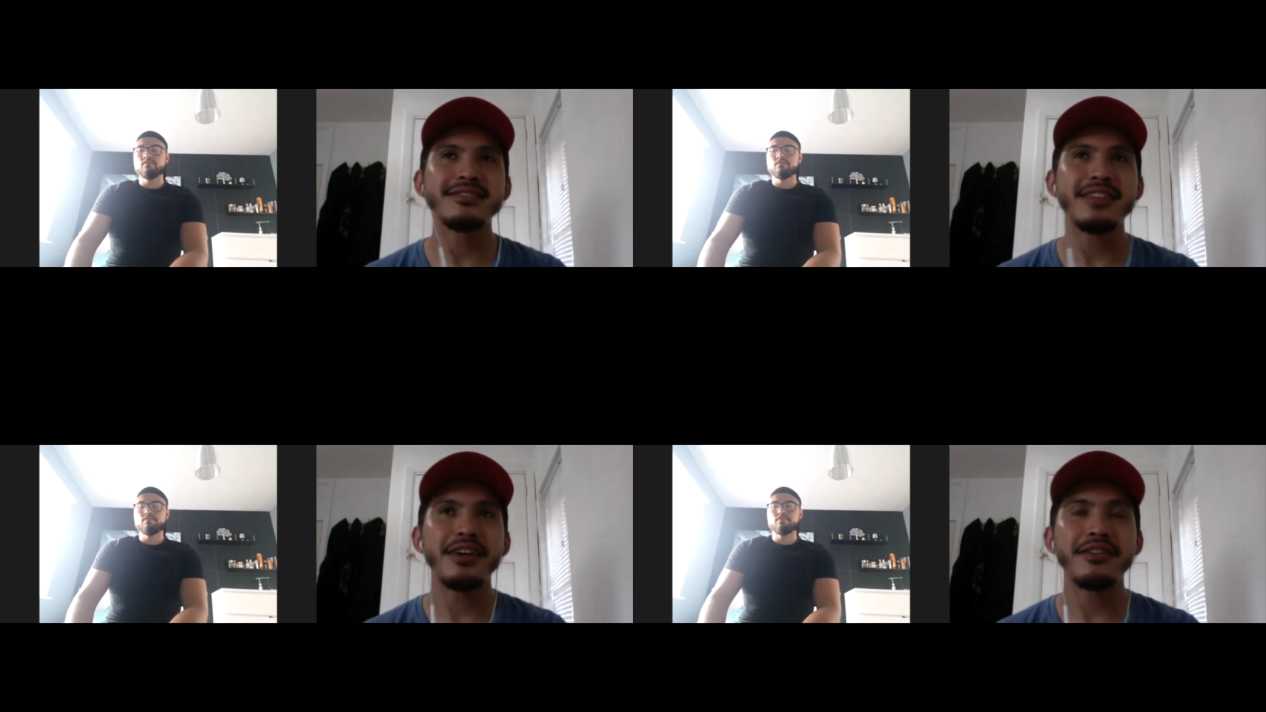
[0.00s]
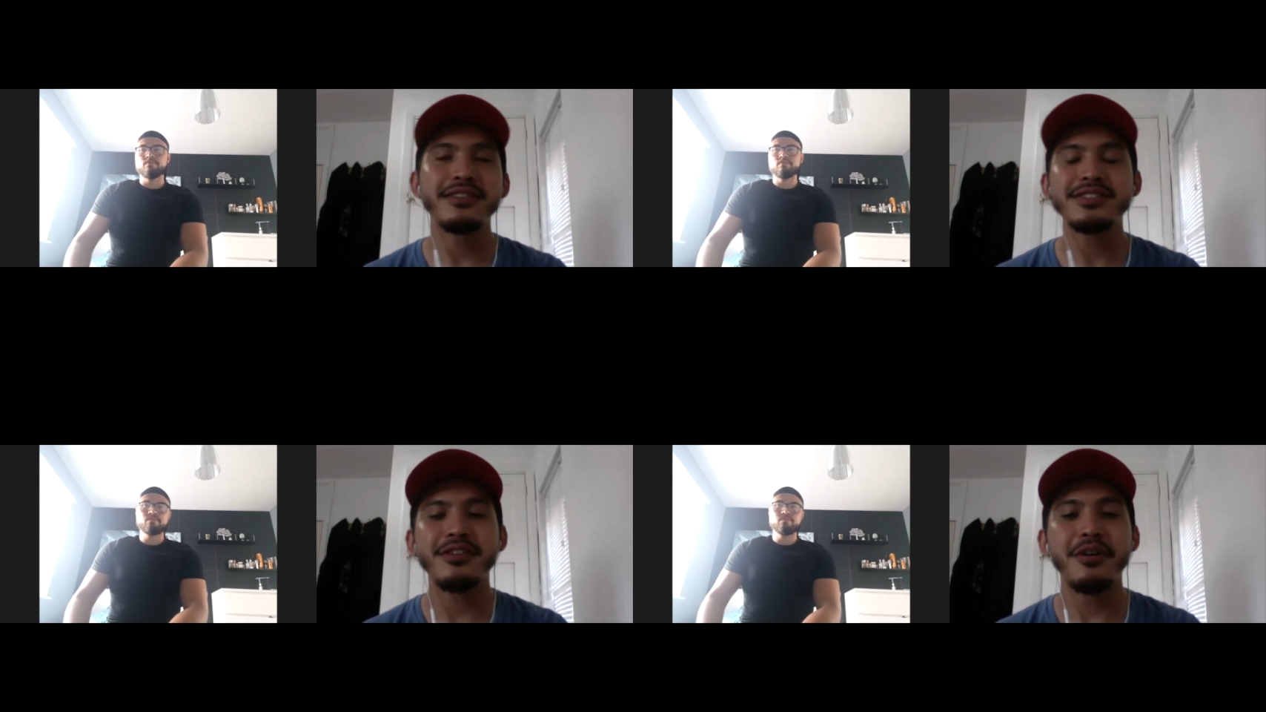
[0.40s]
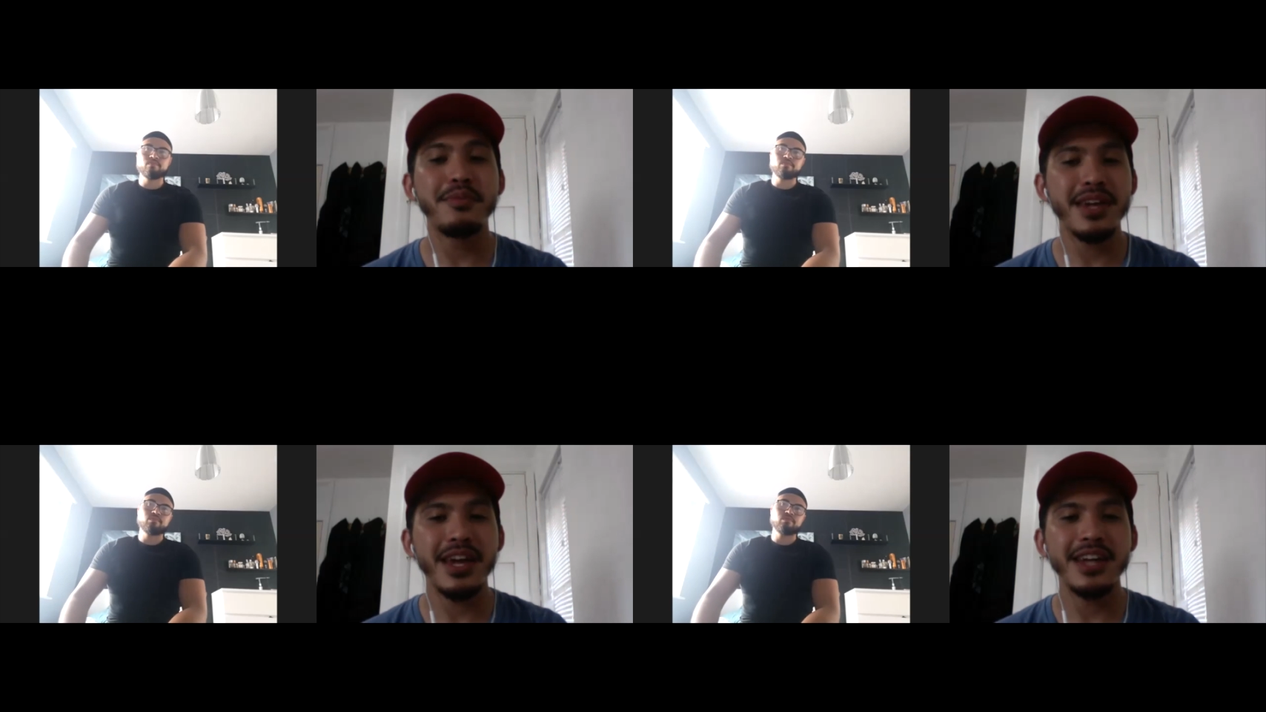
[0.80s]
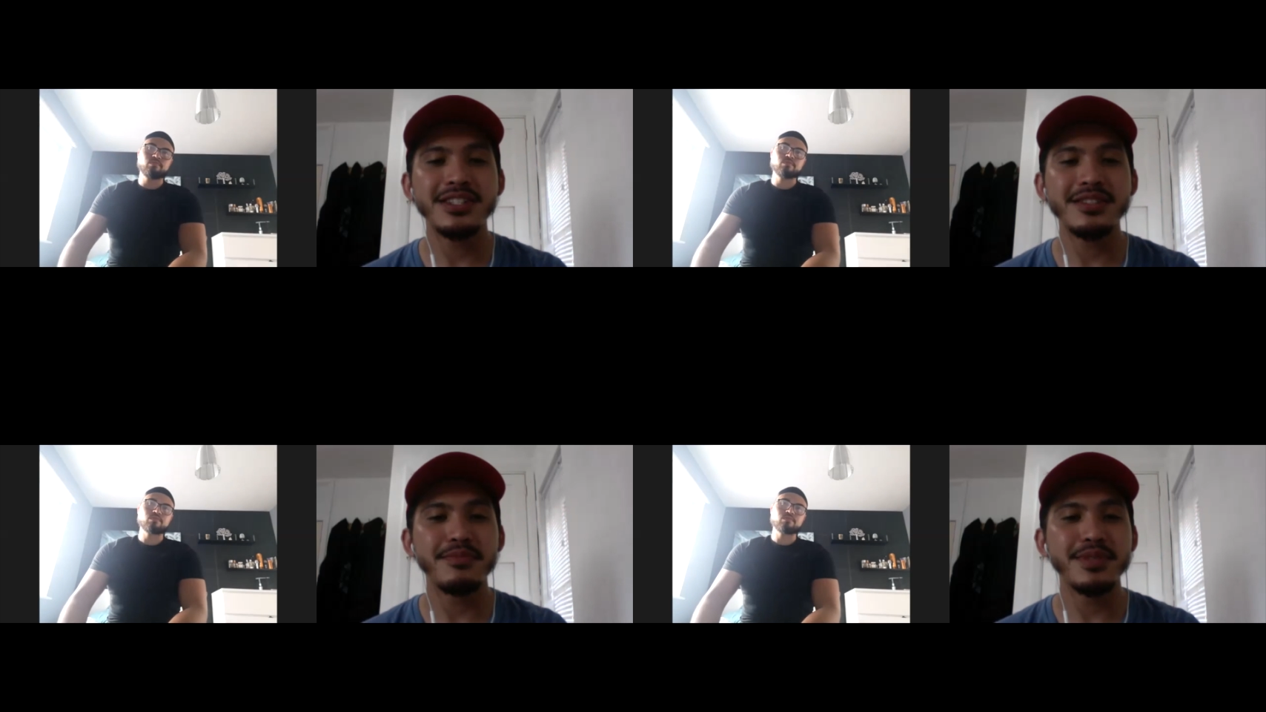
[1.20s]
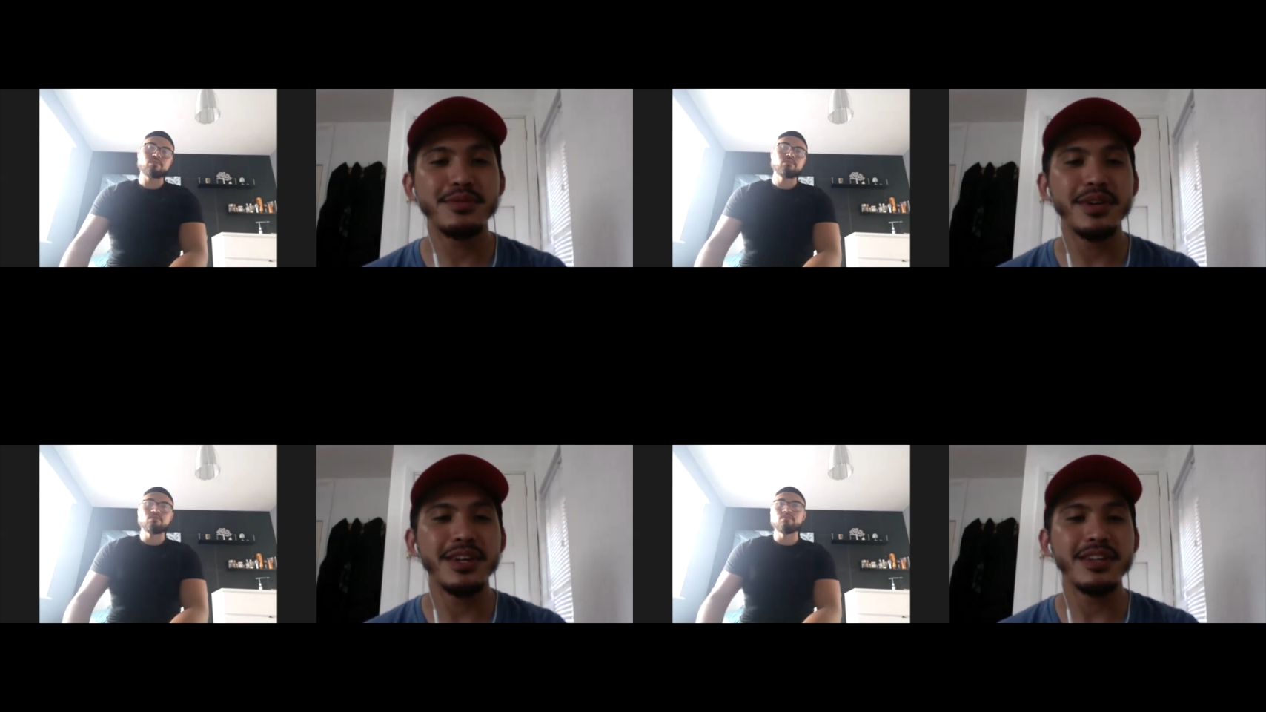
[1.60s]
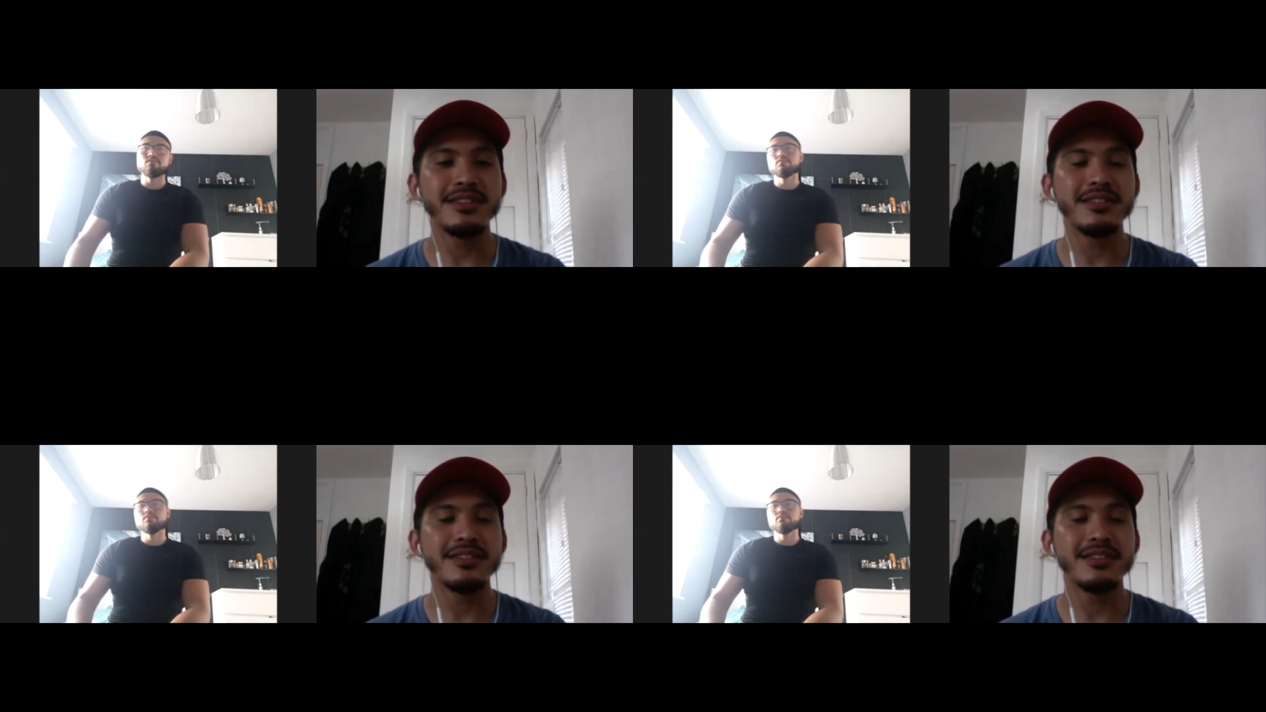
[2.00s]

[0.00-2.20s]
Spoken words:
there is a complication between